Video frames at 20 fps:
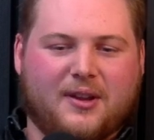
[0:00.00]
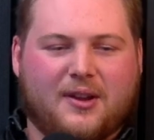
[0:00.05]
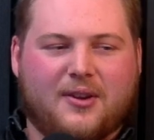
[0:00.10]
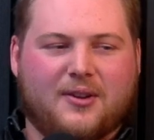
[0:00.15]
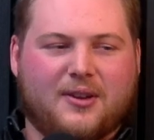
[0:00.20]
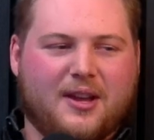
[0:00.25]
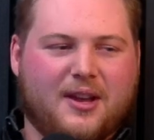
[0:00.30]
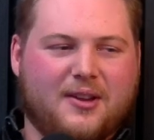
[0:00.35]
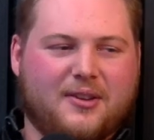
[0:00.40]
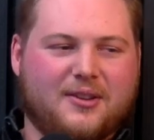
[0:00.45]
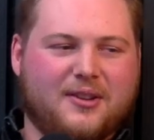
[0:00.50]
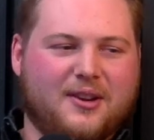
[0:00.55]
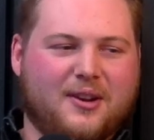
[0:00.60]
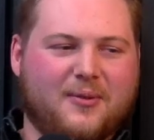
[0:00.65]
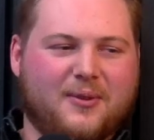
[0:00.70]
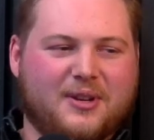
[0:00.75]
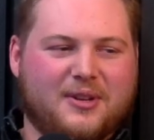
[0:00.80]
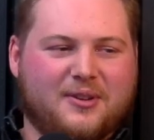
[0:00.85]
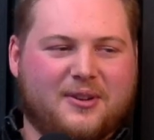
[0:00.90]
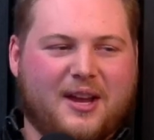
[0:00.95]
oh yeah,
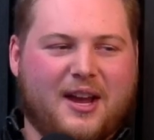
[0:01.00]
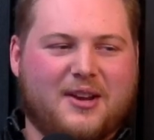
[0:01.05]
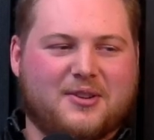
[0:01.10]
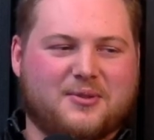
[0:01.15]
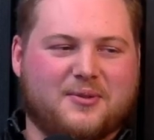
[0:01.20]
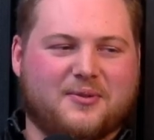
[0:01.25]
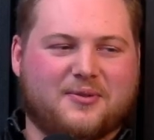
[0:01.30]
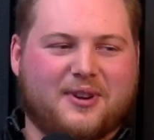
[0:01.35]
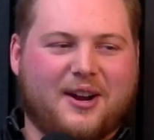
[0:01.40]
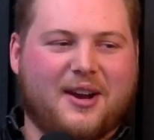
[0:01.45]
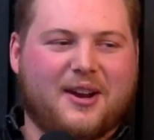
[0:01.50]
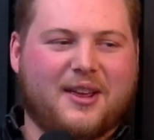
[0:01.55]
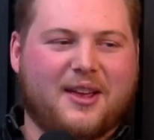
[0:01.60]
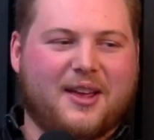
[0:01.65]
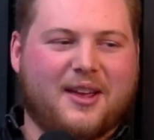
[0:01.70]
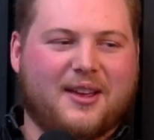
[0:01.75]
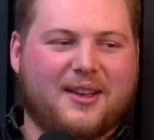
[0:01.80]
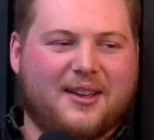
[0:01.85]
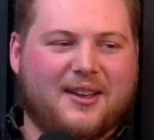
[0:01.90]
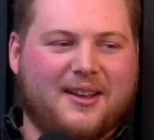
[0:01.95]
we do casual
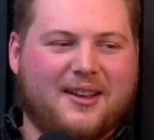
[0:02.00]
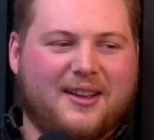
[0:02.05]
Friday,